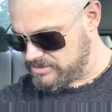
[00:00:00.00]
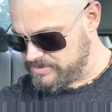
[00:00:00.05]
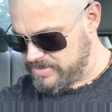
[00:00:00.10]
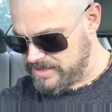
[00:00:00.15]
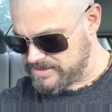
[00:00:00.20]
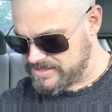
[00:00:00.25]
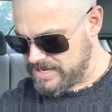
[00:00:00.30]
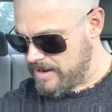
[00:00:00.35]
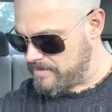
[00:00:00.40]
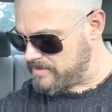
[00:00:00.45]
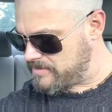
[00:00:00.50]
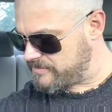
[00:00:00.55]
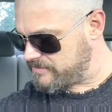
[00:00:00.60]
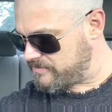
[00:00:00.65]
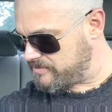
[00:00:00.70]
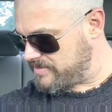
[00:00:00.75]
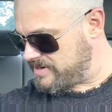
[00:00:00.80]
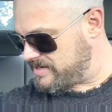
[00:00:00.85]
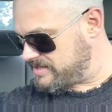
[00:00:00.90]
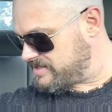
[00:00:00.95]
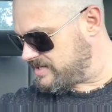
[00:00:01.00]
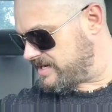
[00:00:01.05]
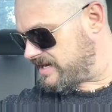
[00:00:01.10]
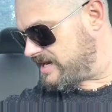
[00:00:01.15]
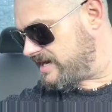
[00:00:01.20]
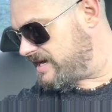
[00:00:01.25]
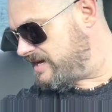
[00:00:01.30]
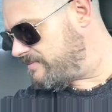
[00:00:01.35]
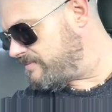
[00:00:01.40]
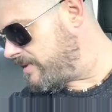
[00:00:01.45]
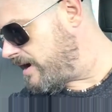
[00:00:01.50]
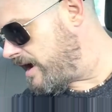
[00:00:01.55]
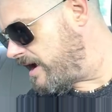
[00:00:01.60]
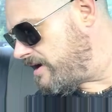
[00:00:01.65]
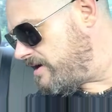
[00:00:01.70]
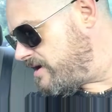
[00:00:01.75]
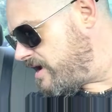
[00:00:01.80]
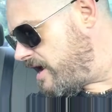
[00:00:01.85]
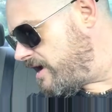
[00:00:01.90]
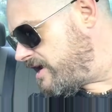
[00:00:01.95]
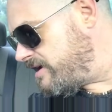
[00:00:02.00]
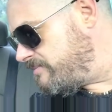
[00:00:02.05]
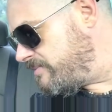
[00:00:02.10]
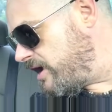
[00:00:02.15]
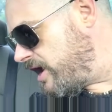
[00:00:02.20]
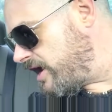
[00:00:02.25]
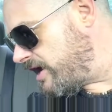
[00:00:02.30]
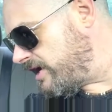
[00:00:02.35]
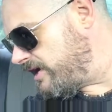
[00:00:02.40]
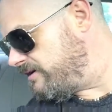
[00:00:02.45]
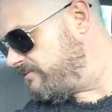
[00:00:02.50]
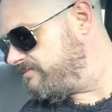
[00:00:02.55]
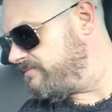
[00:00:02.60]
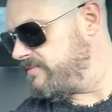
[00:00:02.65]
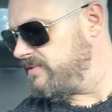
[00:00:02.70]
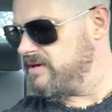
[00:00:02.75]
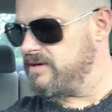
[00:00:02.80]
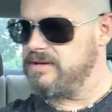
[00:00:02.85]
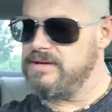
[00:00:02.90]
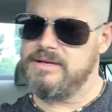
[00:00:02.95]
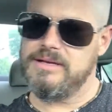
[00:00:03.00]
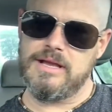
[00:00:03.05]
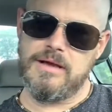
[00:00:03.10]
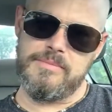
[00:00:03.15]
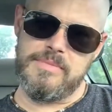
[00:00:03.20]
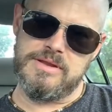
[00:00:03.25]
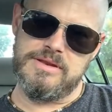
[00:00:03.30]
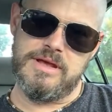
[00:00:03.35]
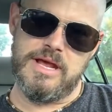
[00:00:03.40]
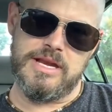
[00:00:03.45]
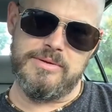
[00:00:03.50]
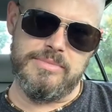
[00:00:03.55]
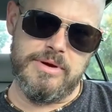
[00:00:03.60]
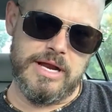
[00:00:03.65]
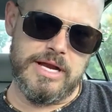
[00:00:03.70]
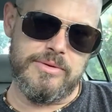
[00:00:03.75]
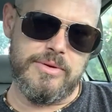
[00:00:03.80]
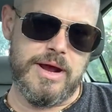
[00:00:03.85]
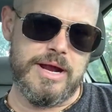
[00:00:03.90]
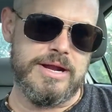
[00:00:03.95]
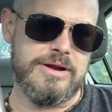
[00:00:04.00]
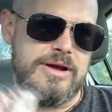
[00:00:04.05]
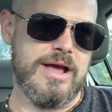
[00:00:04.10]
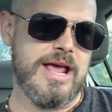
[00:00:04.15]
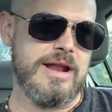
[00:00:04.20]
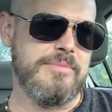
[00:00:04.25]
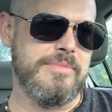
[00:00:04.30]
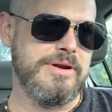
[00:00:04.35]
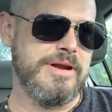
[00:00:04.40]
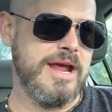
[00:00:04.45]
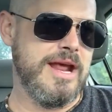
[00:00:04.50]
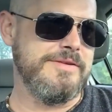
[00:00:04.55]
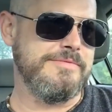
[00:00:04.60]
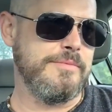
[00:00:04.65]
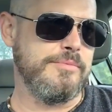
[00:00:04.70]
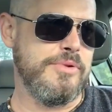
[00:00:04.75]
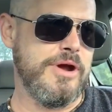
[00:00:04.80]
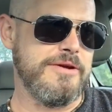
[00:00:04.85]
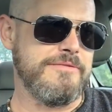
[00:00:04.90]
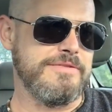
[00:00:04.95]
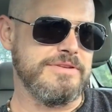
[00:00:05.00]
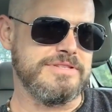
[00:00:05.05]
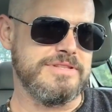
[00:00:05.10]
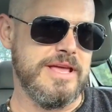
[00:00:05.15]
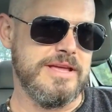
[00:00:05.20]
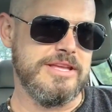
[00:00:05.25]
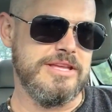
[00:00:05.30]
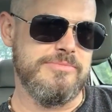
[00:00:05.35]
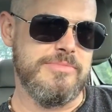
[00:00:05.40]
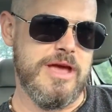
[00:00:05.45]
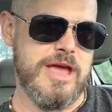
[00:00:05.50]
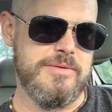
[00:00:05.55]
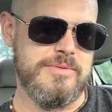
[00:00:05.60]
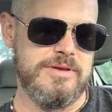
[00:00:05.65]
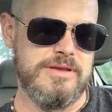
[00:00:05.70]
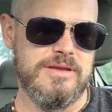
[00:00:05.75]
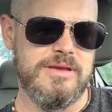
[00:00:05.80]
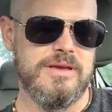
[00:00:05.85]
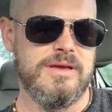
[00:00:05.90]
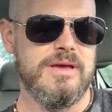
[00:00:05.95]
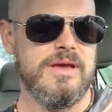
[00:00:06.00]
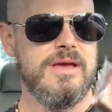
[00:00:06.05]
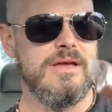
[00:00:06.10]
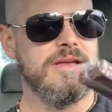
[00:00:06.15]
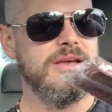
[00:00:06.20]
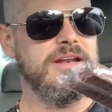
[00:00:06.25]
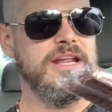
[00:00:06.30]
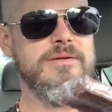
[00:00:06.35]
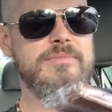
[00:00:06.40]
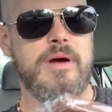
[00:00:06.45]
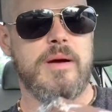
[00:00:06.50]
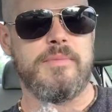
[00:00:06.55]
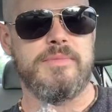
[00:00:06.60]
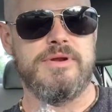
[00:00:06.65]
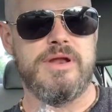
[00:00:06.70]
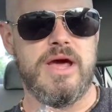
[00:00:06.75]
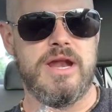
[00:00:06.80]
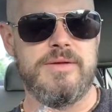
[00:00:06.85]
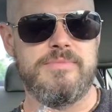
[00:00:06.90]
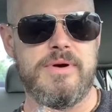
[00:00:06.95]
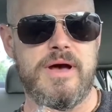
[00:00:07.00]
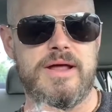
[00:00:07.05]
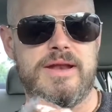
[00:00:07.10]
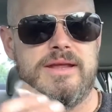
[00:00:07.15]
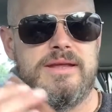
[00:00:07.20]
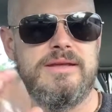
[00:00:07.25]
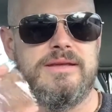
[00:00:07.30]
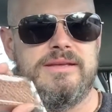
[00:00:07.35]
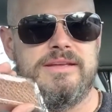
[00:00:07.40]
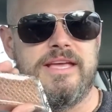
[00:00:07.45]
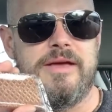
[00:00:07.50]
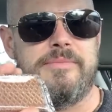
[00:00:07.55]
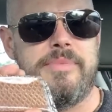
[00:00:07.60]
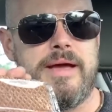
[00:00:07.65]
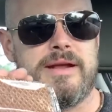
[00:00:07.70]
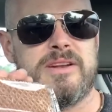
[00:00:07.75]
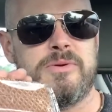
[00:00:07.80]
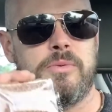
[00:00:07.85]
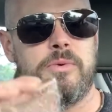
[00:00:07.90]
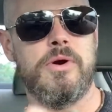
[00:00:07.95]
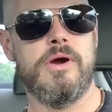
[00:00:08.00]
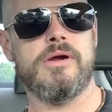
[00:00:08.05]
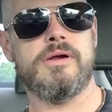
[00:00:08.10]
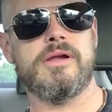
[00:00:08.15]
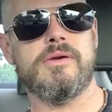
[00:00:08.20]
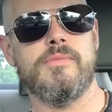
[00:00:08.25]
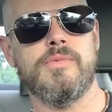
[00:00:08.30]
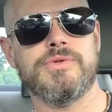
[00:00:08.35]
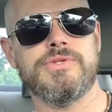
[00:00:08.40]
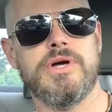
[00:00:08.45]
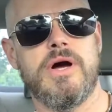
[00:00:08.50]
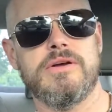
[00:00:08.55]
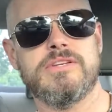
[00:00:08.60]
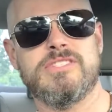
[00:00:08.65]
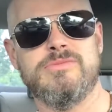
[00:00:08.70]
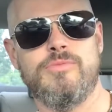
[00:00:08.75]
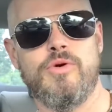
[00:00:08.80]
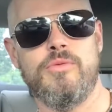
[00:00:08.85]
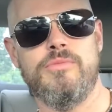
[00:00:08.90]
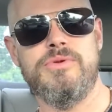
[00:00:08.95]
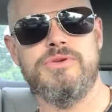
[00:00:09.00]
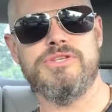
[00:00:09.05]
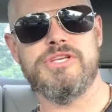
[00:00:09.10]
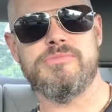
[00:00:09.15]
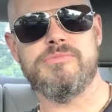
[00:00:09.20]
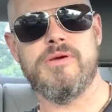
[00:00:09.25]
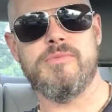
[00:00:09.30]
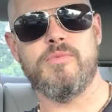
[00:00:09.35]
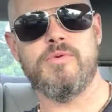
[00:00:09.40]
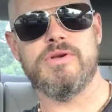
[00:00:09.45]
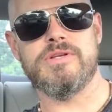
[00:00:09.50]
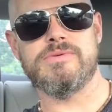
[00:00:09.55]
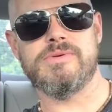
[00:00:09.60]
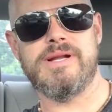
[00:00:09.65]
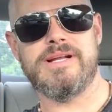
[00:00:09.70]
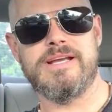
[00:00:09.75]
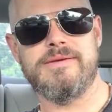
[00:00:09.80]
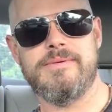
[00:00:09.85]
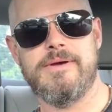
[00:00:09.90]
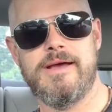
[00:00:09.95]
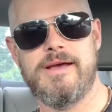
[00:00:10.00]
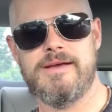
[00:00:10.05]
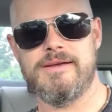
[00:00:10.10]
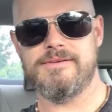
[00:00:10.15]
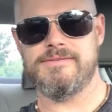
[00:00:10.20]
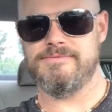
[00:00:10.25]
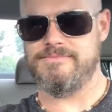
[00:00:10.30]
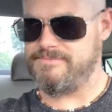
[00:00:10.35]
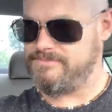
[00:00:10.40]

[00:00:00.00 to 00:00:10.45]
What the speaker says: It's about time for me to eat my Nutty Buddy. I mean, Nutty Buddy right here. I had a banana for breakfast. Thank you, baby. Gonna eat my Nutty Buddy, get back to work, and we'll talk some more music memories when I get back.